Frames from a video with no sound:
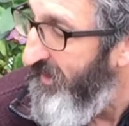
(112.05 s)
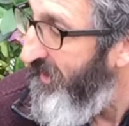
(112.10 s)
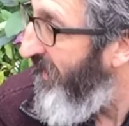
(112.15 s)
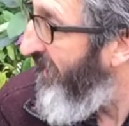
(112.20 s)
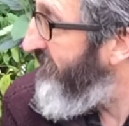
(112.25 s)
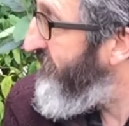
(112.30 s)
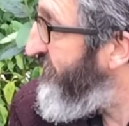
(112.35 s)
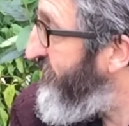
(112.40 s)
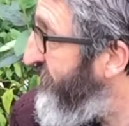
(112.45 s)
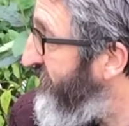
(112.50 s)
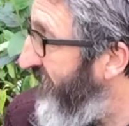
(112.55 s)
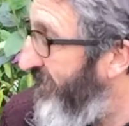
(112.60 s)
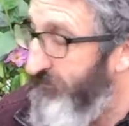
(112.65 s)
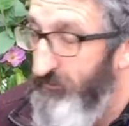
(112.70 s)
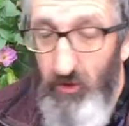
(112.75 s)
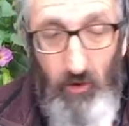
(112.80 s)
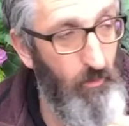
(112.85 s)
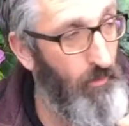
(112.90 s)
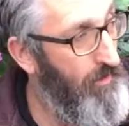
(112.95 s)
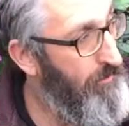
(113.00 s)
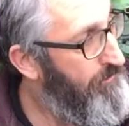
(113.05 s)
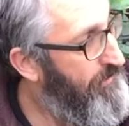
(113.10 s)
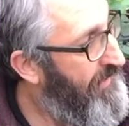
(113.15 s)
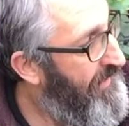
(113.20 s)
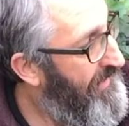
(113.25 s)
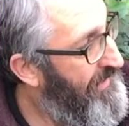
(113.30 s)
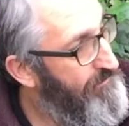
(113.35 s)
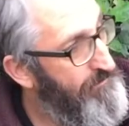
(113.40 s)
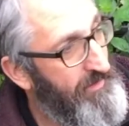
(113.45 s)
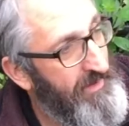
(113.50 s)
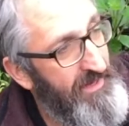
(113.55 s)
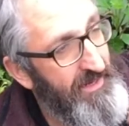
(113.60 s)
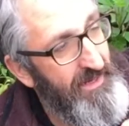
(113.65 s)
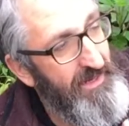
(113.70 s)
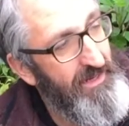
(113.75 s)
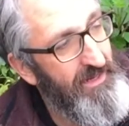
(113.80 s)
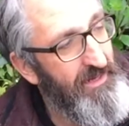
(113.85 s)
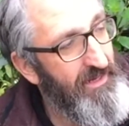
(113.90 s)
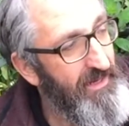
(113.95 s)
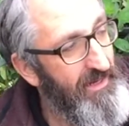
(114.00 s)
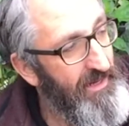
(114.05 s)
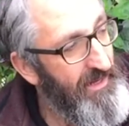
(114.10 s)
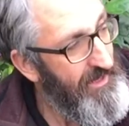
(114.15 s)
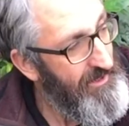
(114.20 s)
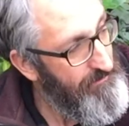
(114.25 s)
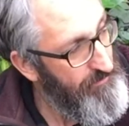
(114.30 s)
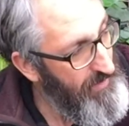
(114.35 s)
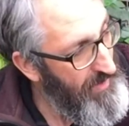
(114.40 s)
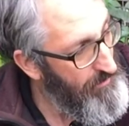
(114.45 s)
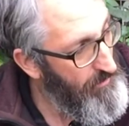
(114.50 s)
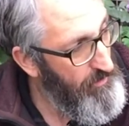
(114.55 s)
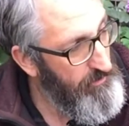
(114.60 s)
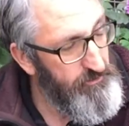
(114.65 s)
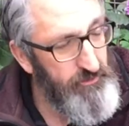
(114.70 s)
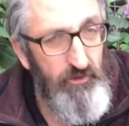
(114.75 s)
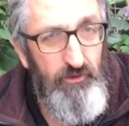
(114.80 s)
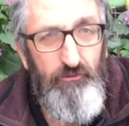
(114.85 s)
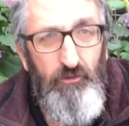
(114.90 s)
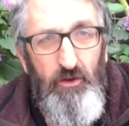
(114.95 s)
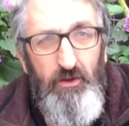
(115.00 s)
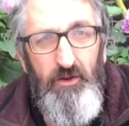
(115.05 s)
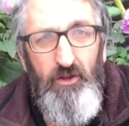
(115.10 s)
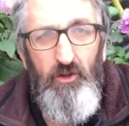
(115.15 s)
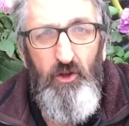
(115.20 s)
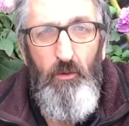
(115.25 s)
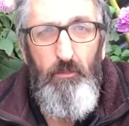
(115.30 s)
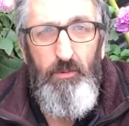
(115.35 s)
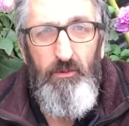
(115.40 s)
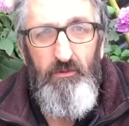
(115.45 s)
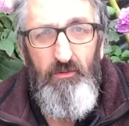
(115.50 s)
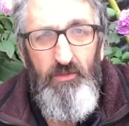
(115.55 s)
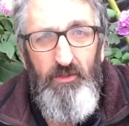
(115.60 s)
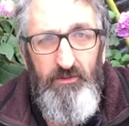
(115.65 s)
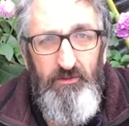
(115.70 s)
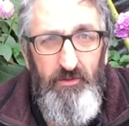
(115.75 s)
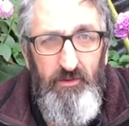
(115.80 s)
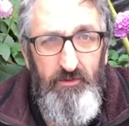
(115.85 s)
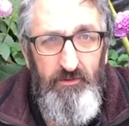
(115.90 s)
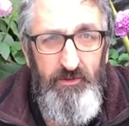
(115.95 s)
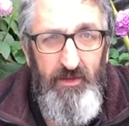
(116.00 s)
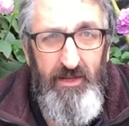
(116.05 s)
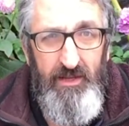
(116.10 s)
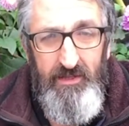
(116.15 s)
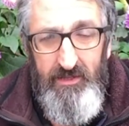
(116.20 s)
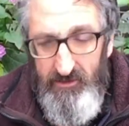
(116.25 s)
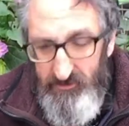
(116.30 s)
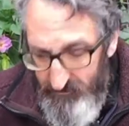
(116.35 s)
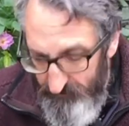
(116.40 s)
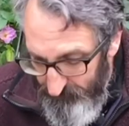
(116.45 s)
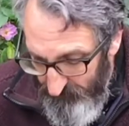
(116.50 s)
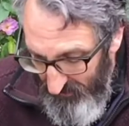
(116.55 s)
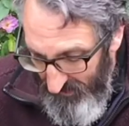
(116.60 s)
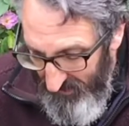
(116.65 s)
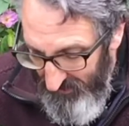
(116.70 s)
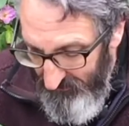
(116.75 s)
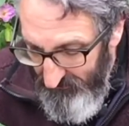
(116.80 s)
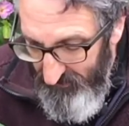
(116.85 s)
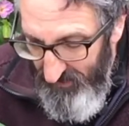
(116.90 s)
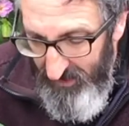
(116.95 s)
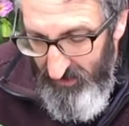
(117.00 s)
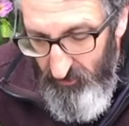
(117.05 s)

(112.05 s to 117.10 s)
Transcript: As you see, I've got one behind me here. I'm also growing a couple of other dahlias, and they're